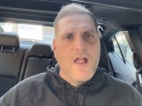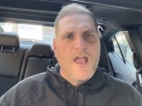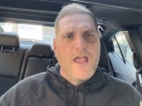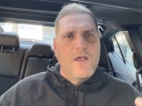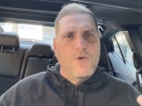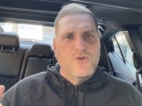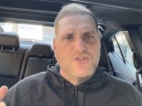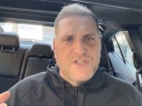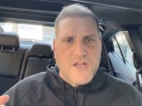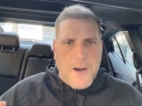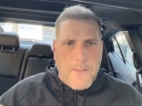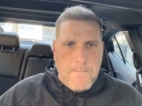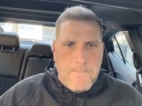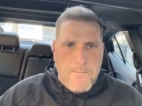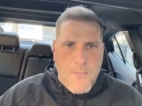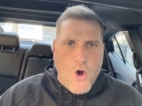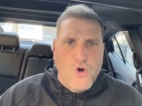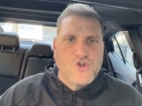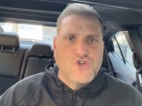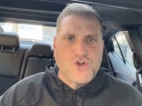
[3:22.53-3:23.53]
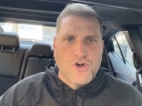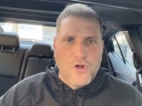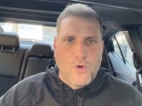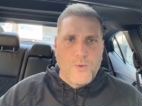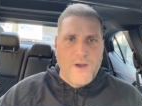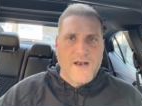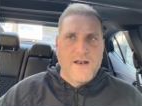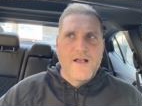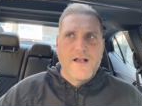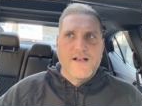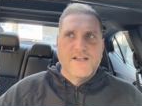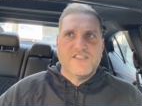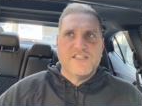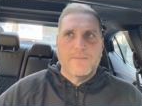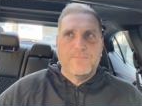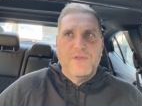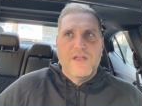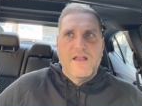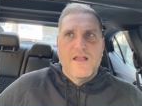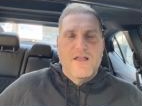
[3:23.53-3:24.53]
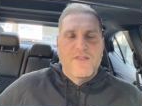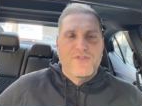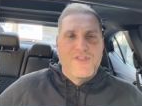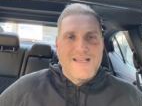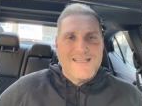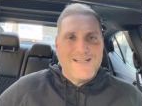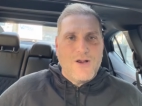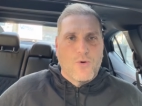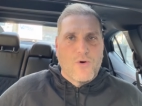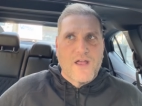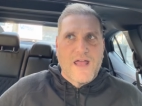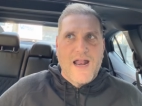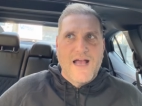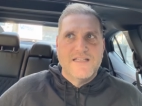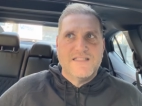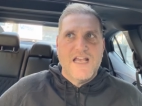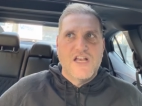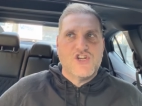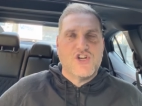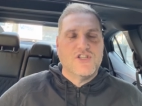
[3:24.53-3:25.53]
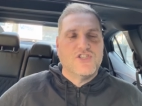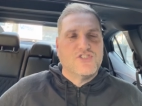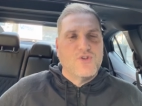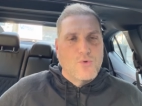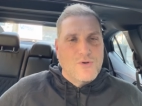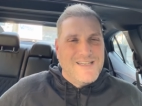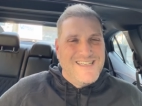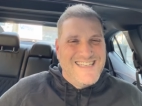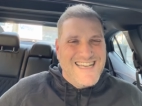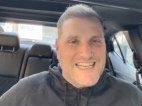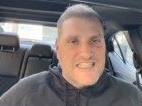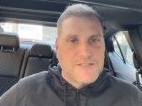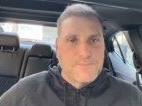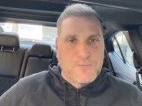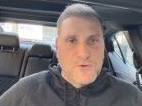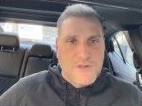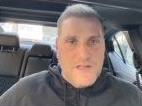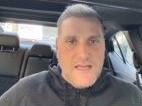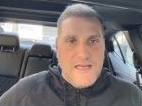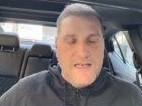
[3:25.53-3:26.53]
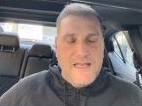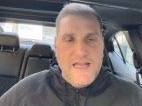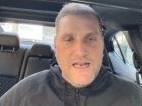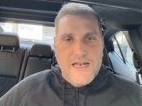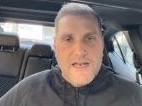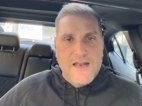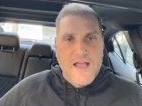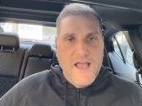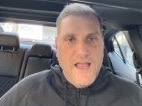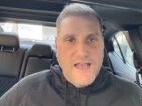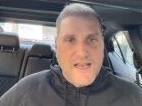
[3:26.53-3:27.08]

It was an emotional win, something this organization so desperately needed,